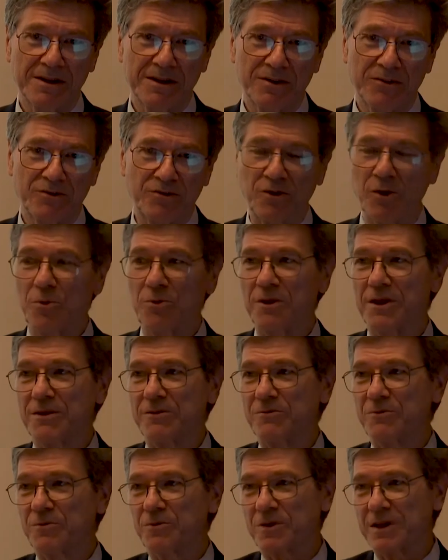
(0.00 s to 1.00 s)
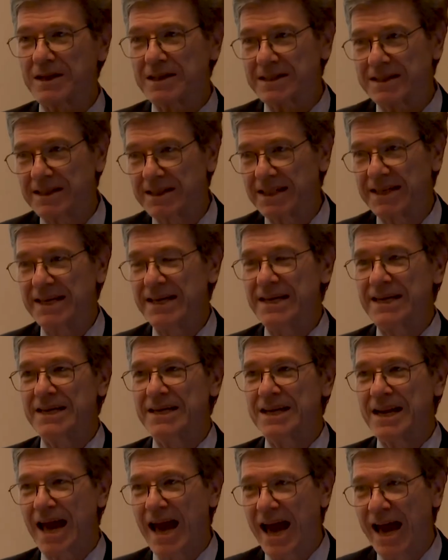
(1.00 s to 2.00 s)
so that
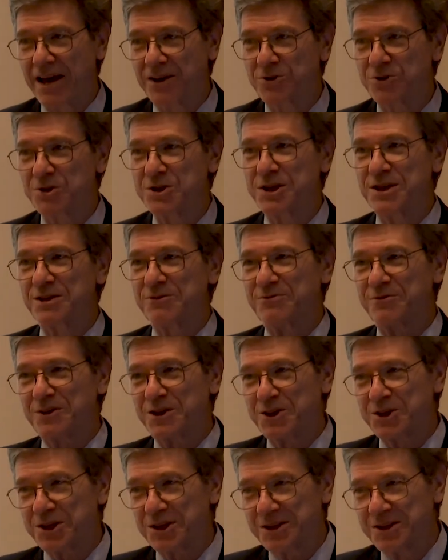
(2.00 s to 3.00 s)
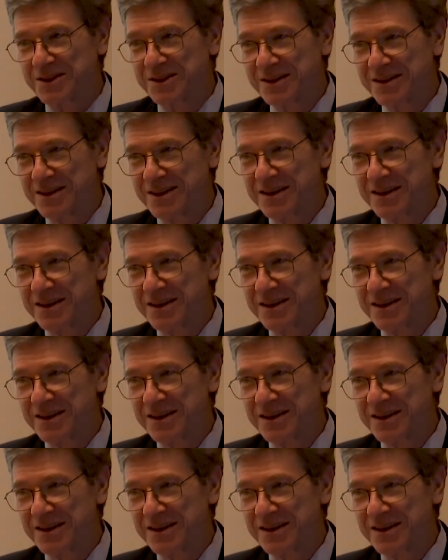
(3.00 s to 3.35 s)
clean, energy efficient